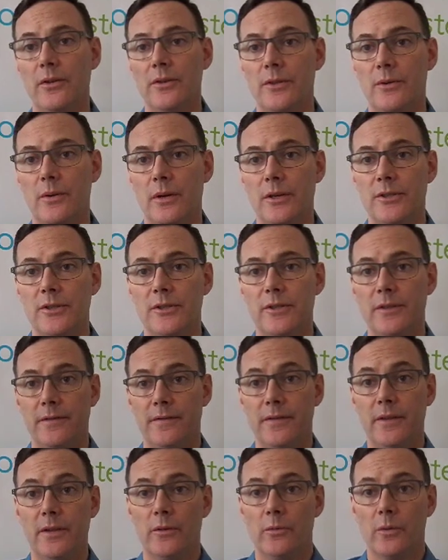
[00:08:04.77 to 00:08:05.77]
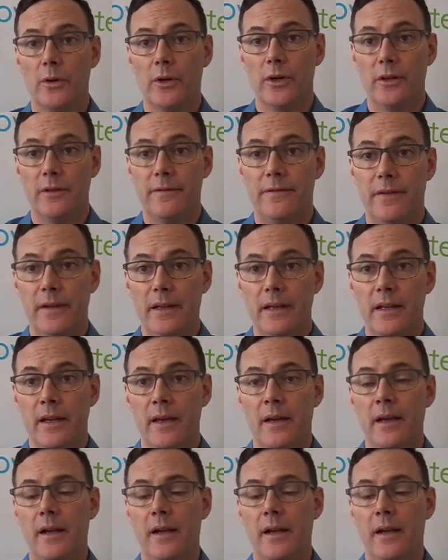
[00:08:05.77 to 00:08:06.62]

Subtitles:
all those questions, you feel we're a good fit